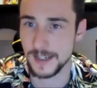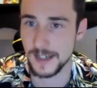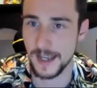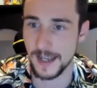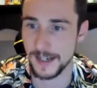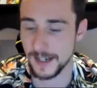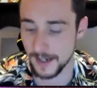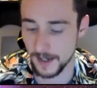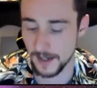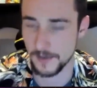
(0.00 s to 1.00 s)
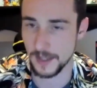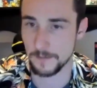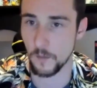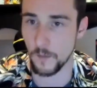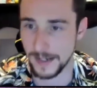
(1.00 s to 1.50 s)
anything
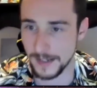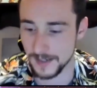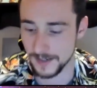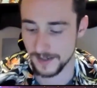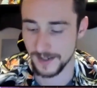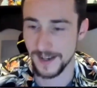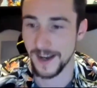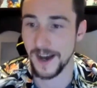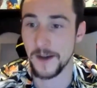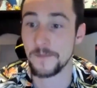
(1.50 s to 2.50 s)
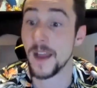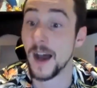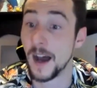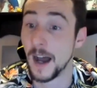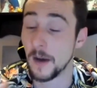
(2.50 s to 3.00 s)
but white. I
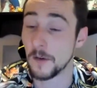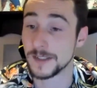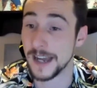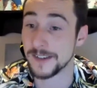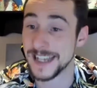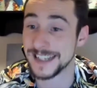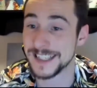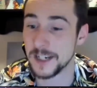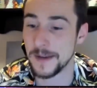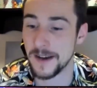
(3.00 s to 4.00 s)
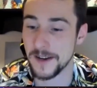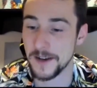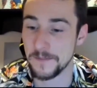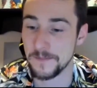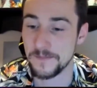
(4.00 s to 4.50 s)
was asking about